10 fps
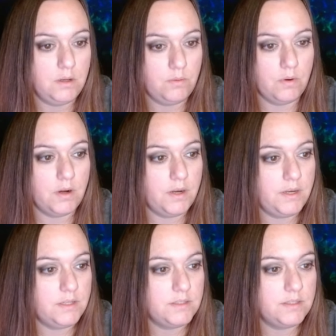We're going
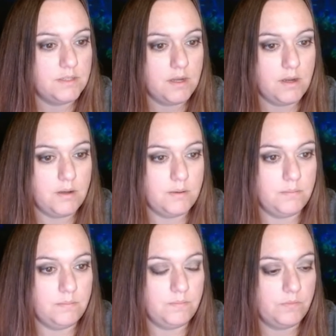to need
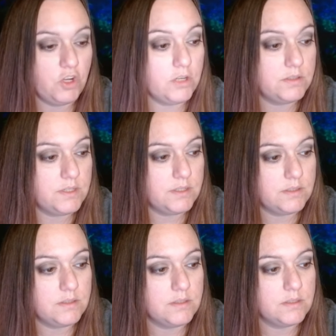some
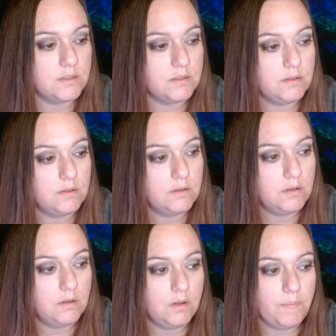curtains.
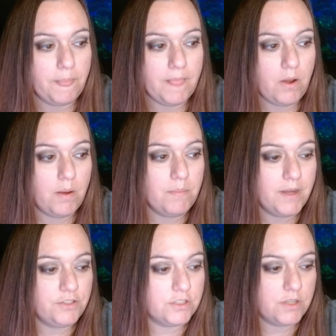Now I
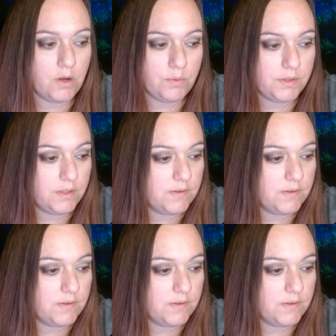might just go with the